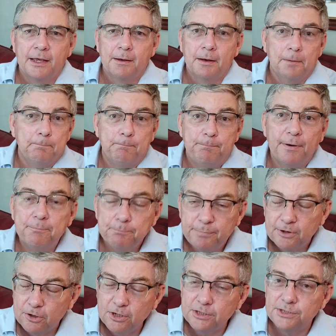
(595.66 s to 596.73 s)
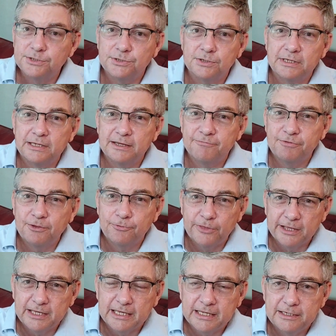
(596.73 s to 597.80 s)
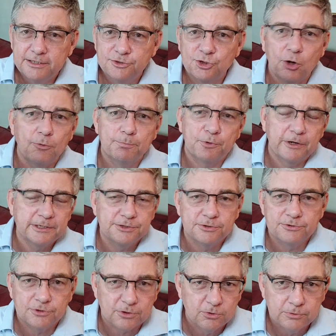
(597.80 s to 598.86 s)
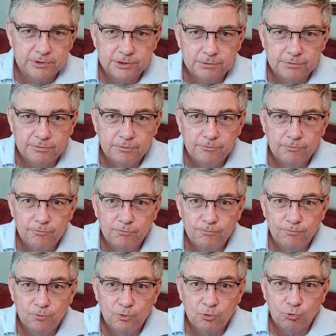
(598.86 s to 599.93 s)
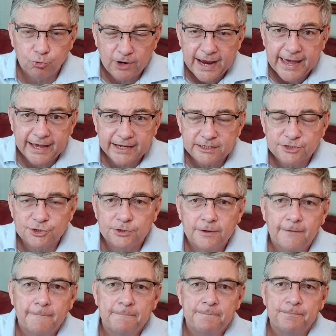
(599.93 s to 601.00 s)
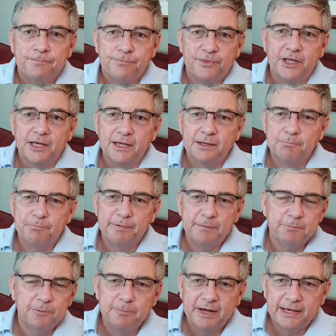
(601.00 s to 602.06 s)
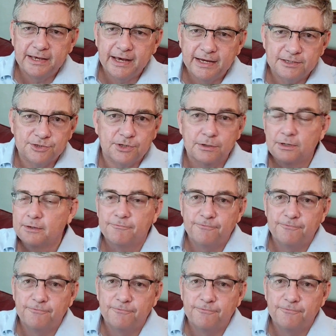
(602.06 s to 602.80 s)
But because if the thinking is home prices are going to crash, then people may ask